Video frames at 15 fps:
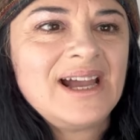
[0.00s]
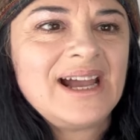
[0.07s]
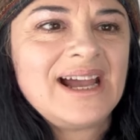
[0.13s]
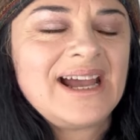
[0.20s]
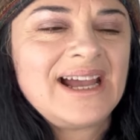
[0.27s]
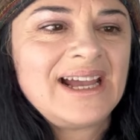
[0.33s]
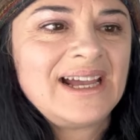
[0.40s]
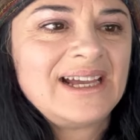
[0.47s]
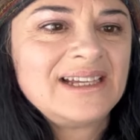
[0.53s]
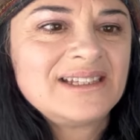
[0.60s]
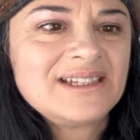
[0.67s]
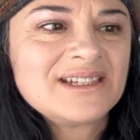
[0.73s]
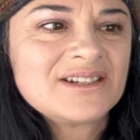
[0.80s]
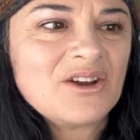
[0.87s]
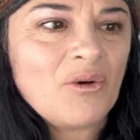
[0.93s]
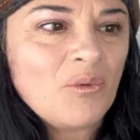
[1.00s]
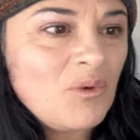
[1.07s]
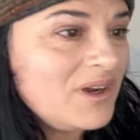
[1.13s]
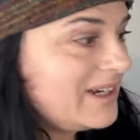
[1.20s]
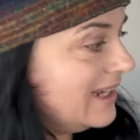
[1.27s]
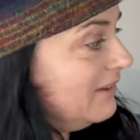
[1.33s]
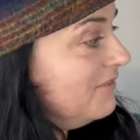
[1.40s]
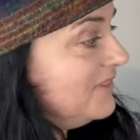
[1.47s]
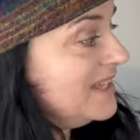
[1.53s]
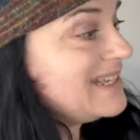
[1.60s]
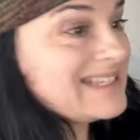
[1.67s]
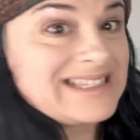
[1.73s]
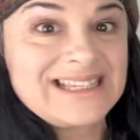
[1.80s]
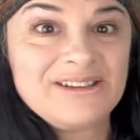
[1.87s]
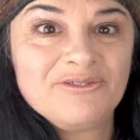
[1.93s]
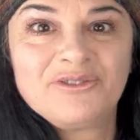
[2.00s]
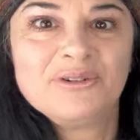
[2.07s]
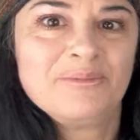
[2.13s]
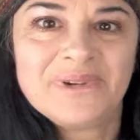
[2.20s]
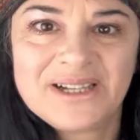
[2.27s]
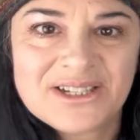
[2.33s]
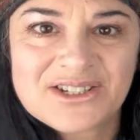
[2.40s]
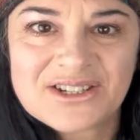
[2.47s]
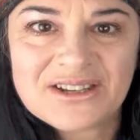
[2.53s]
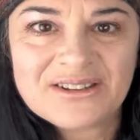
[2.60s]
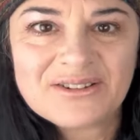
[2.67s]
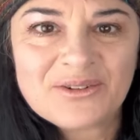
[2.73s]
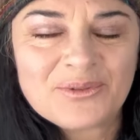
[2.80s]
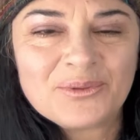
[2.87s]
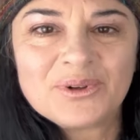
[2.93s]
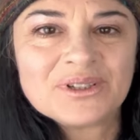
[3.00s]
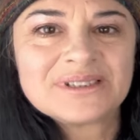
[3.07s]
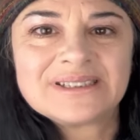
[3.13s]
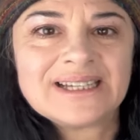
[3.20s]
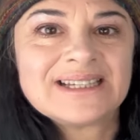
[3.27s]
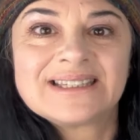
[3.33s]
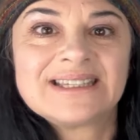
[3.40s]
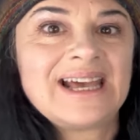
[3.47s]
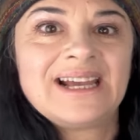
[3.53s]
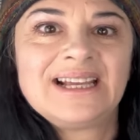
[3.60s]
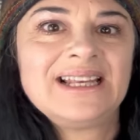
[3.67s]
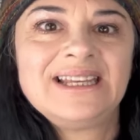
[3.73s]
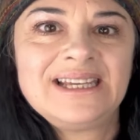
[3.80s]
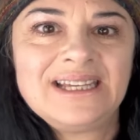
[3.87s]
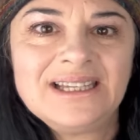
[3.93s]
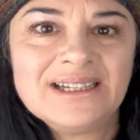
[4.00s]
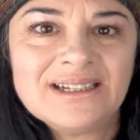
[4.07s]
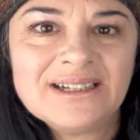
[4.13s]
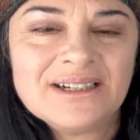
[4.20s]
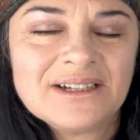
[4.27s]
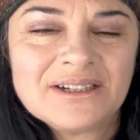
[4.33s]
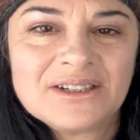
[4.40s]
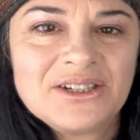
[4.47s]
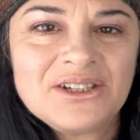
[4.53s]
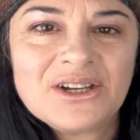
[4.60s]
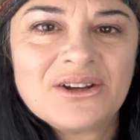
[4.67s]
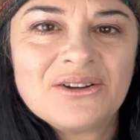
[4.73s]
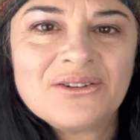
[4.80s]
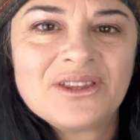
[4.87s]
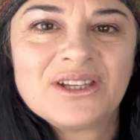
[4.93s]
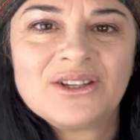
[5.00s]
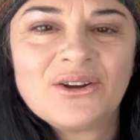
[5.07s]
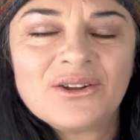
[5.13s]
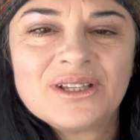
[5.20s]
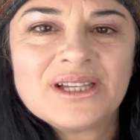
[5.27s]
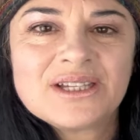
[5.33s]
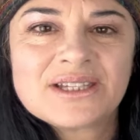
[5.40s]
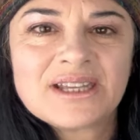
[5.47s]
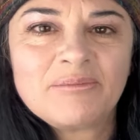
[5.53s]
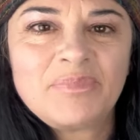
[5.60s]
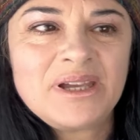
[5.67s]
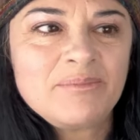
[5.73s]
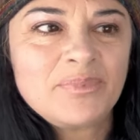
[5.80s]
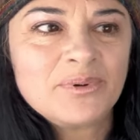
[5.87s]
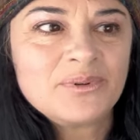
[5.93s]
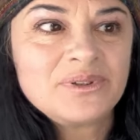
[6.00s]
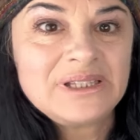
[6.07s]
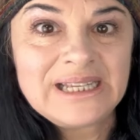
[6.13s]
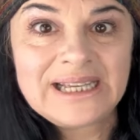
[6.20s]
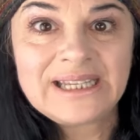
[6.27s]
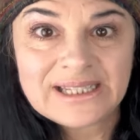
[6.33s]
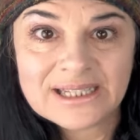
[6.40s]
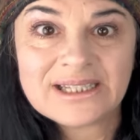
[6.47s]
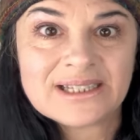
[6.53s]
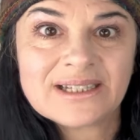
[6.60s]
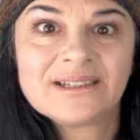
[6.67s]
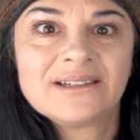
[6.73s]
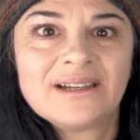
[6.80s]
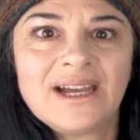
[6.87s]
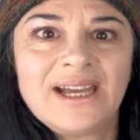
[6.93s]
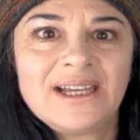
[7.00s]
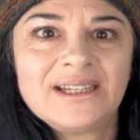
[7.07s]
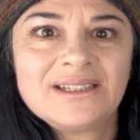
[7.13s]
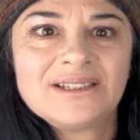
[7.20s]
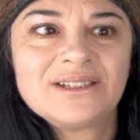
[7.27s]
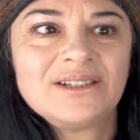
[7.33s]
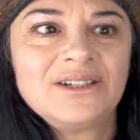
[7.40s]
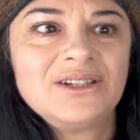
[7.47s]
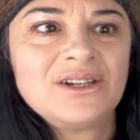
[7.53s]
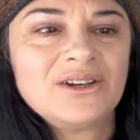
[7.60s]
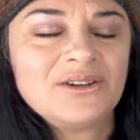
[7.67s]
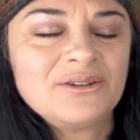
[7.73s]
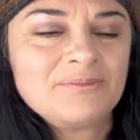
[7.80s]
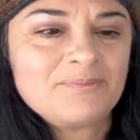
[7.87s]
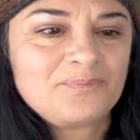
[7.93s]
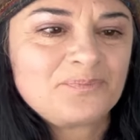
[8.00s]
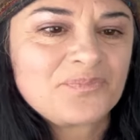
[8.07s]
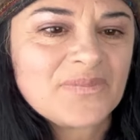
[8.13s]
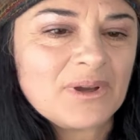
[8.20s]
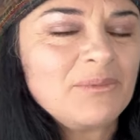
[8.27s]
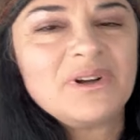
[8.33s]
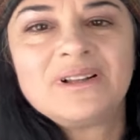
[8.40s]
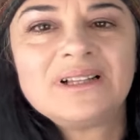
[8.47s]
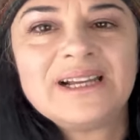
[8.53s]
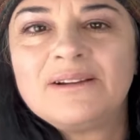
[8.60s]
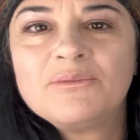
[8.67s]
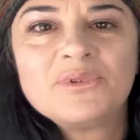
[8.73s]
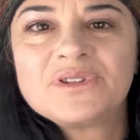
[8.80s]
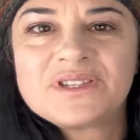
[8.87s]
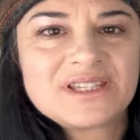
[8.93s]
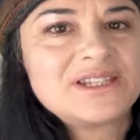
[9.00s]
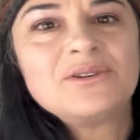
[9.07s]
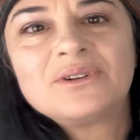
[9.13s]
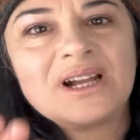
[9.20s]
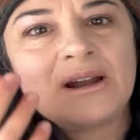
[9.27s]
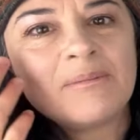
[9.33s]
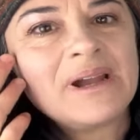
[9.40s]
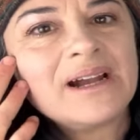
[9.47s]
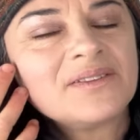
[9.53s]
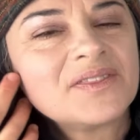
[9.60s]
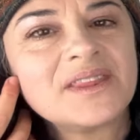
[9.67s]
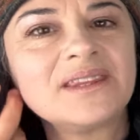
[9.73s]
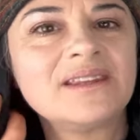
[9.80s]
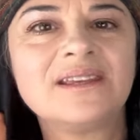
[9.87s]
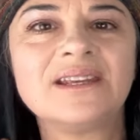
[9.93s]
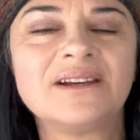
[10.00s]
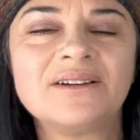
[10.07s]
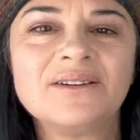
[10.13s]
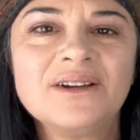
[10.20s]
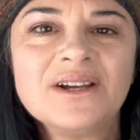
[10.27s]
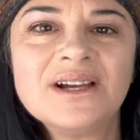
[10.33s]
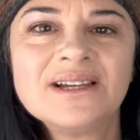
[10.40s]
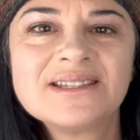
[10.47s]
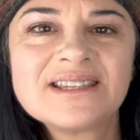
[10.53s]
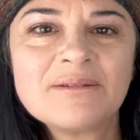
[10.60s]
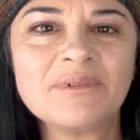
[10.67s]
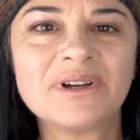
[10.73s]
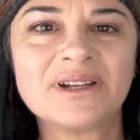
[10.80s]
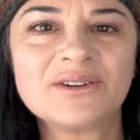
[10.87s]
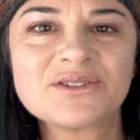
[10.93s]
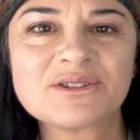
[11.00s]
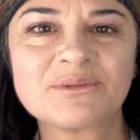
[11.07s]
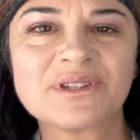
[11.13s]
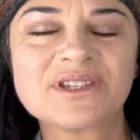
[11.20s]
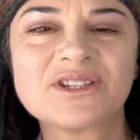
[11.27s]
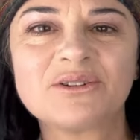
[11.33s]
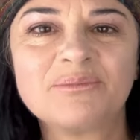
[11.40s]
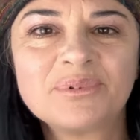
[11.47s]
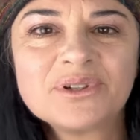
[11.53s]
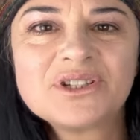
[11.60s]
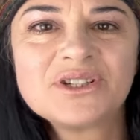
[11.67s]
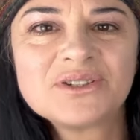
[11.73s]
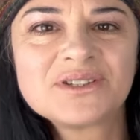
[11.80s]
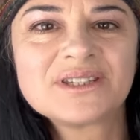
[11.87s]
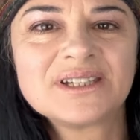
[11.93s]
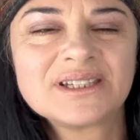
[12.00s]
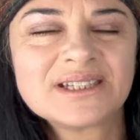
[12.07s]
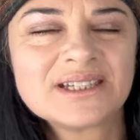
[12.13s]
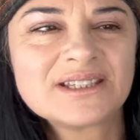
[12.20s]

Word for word: And what if this information was exactly, you know, the knowledge that people needed and, you know, well, it would still come out, you know, someone else would still produce it.